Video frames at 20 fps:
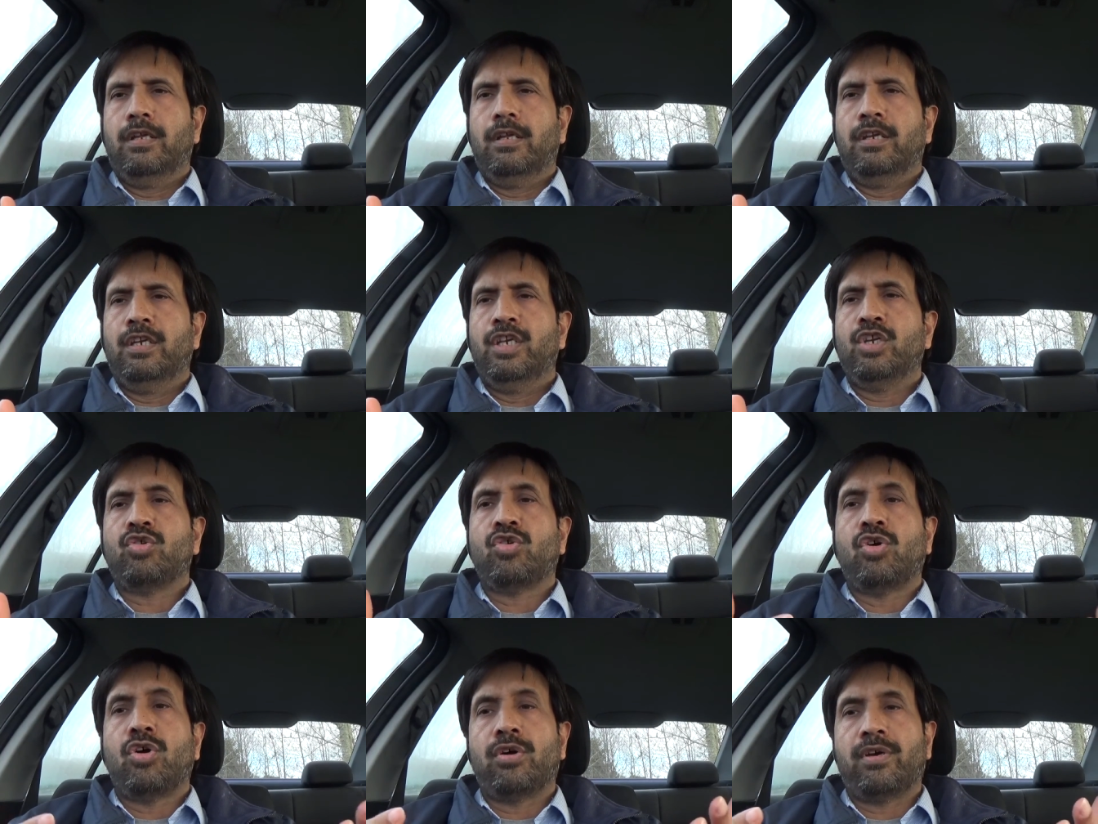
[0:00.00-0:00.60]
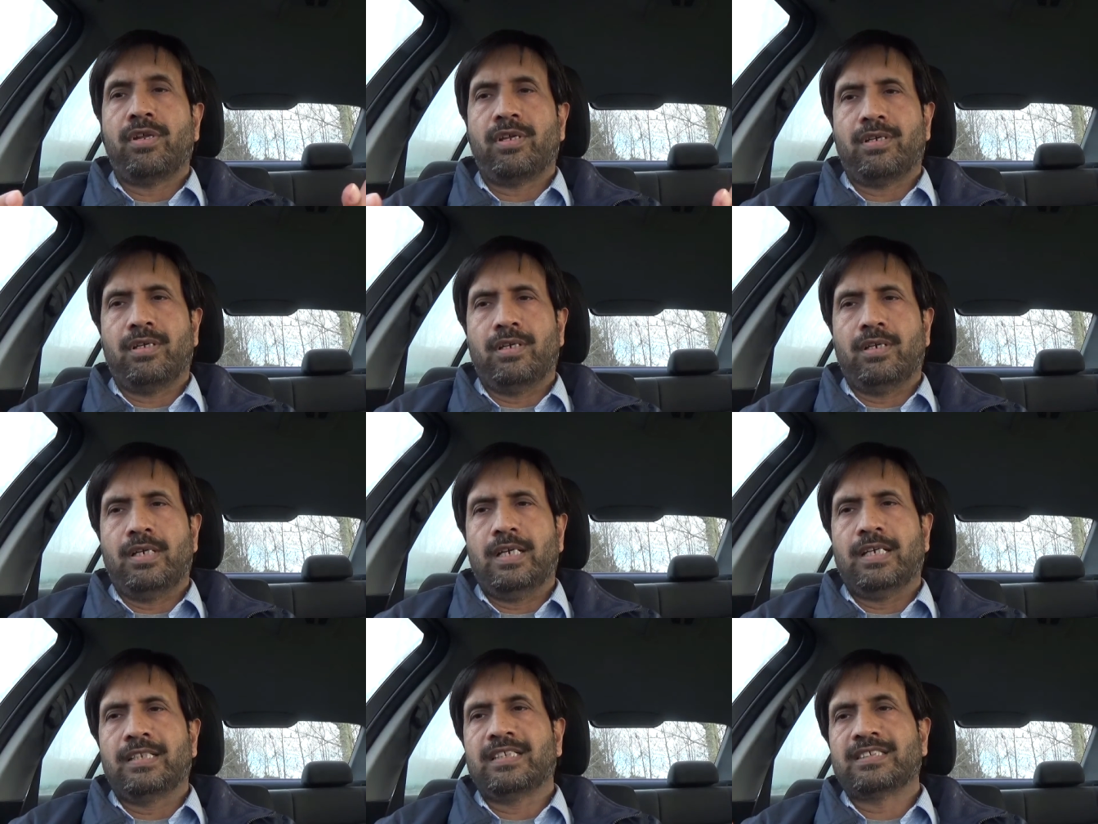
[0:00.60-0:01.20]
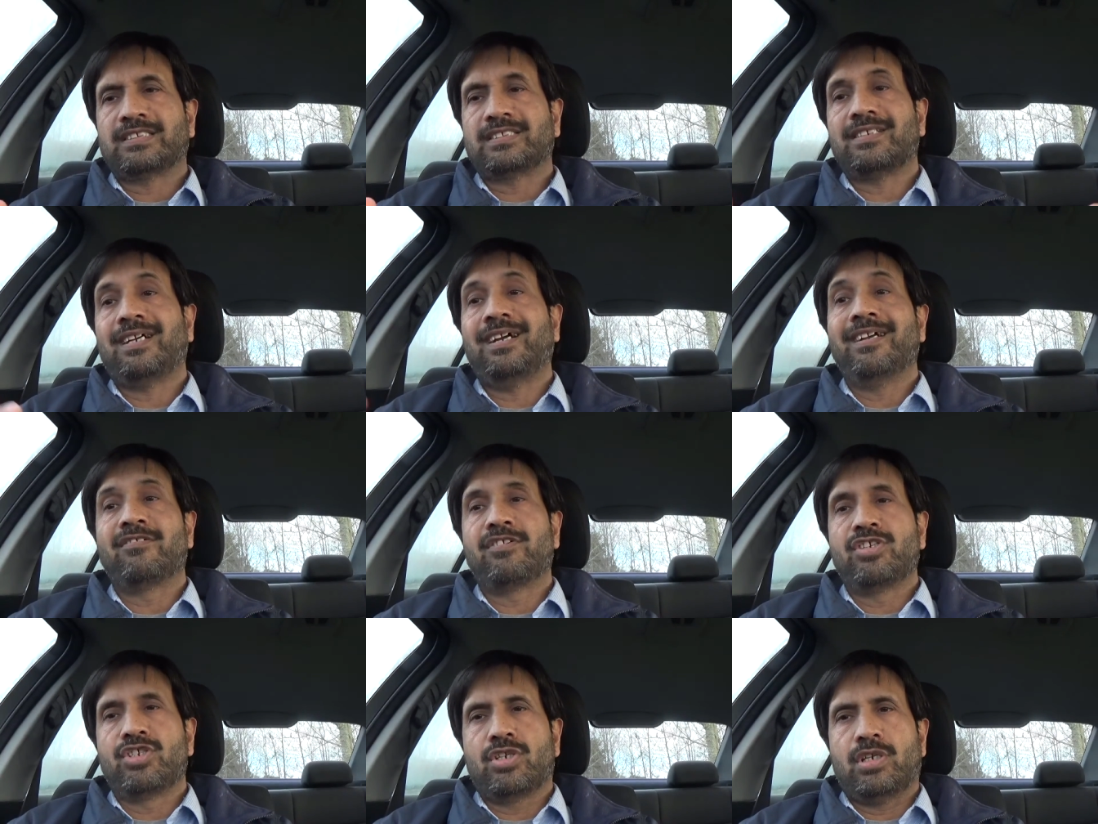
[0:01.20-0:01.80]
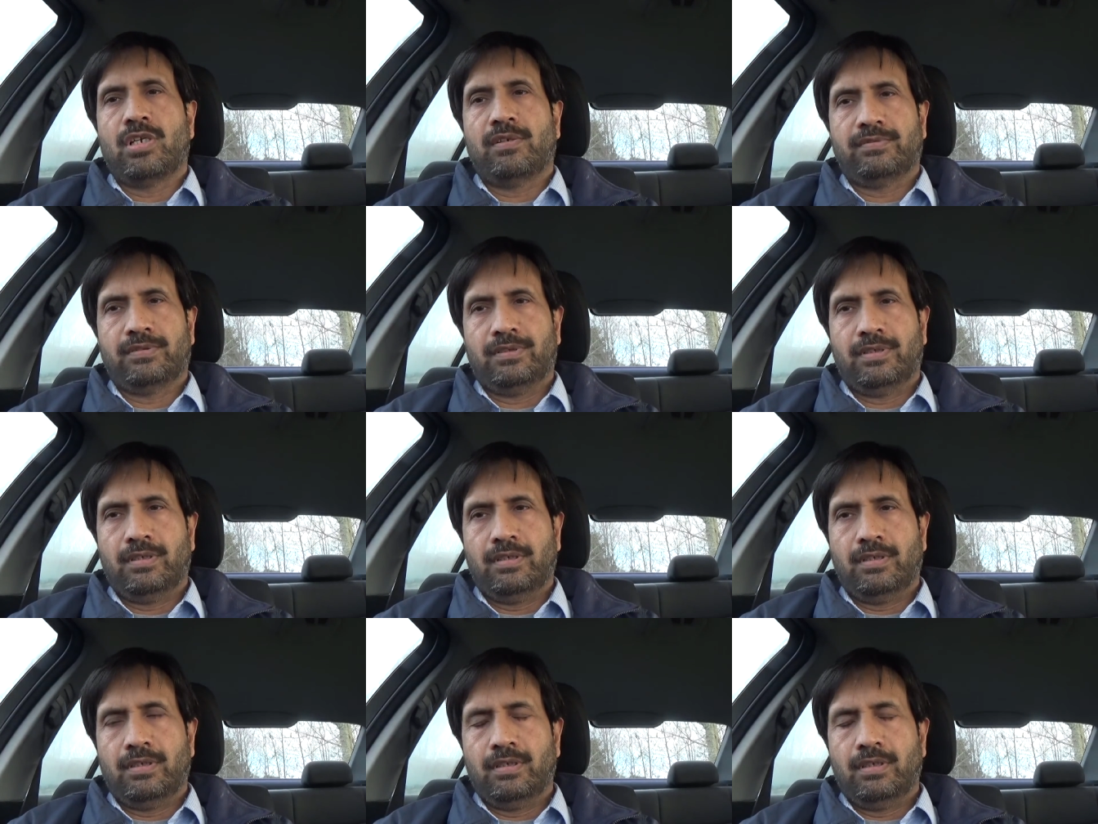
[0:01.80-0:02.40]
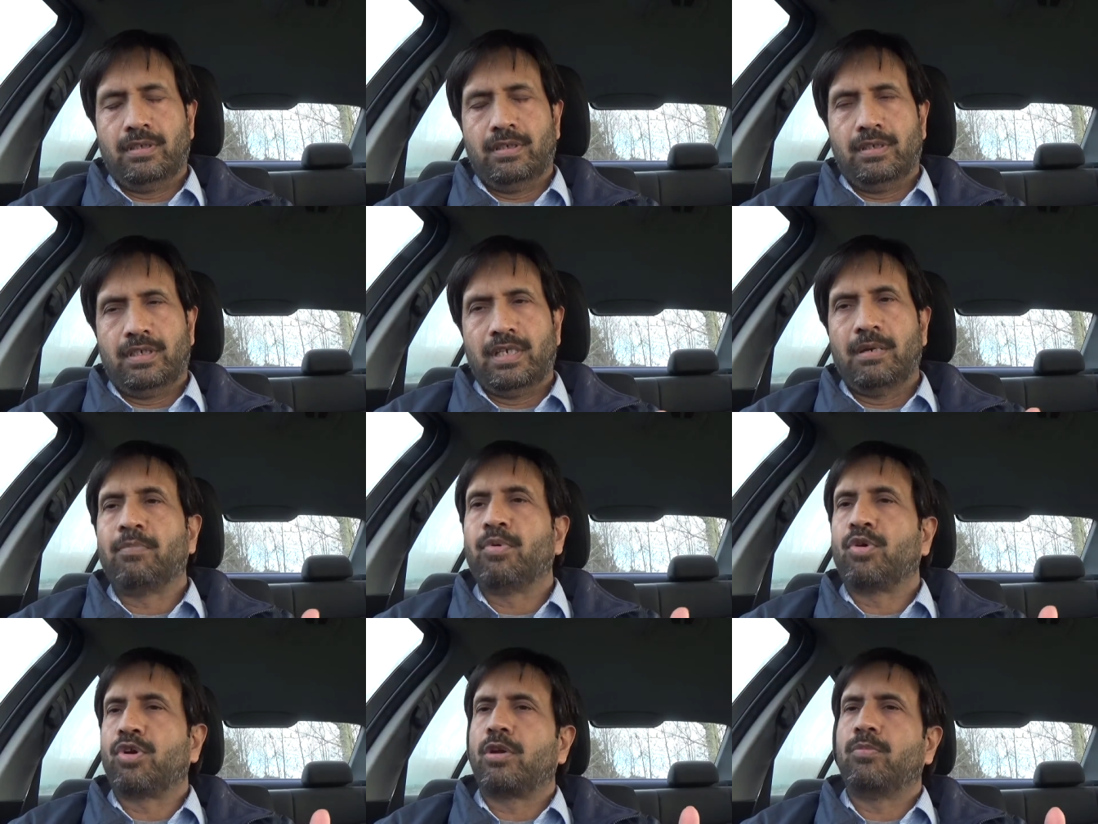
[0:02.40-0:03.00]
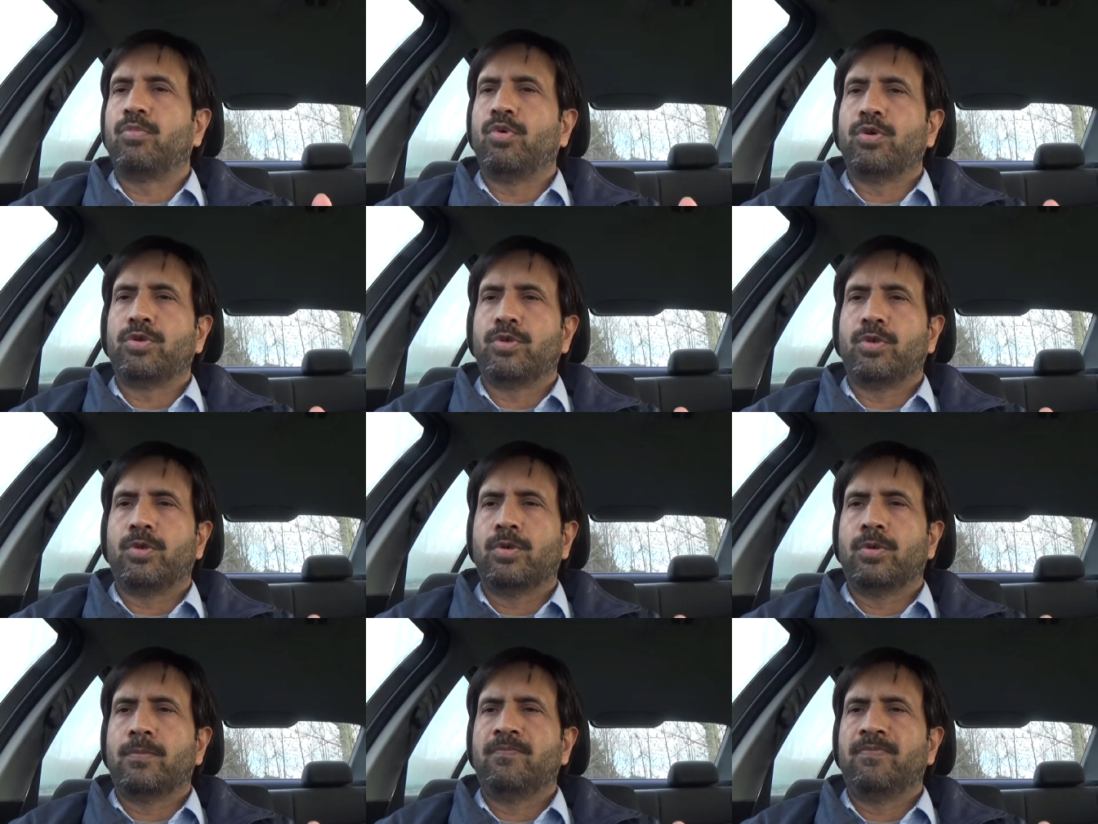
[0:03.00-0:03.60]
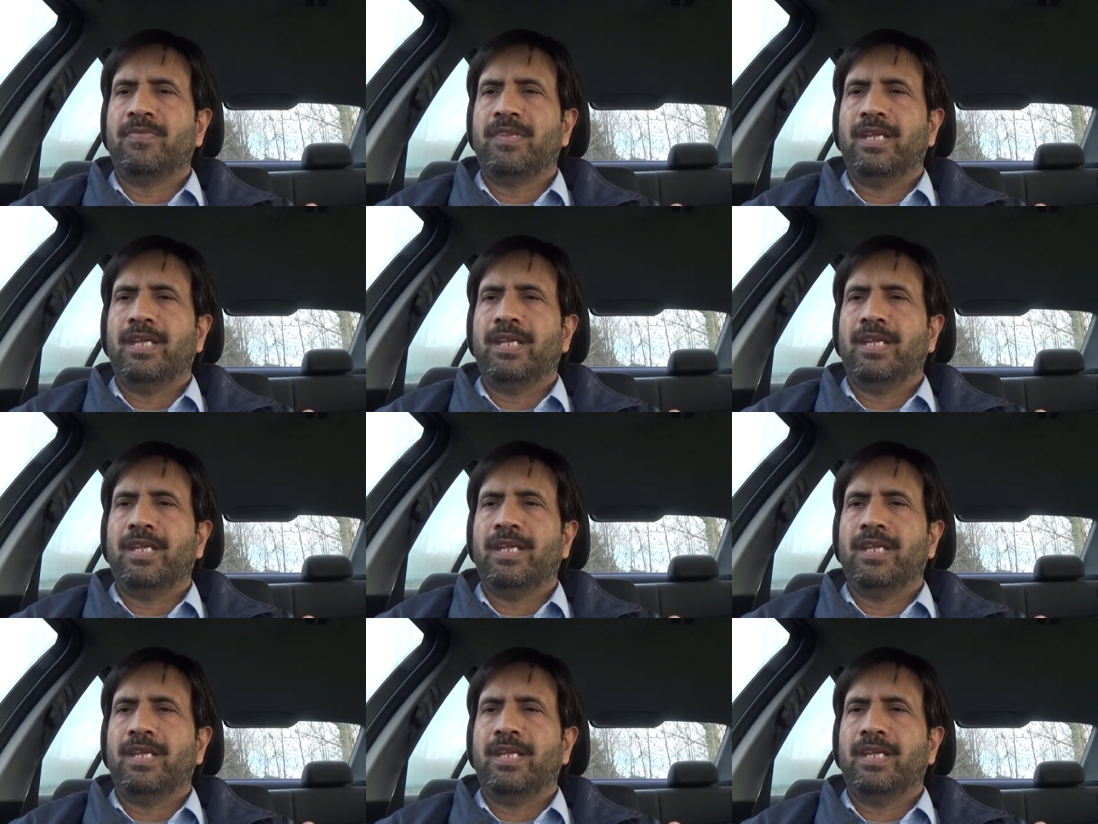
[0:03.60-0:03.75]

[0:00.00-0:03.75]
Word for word: neocortical or the side region of the temporal bone, you know.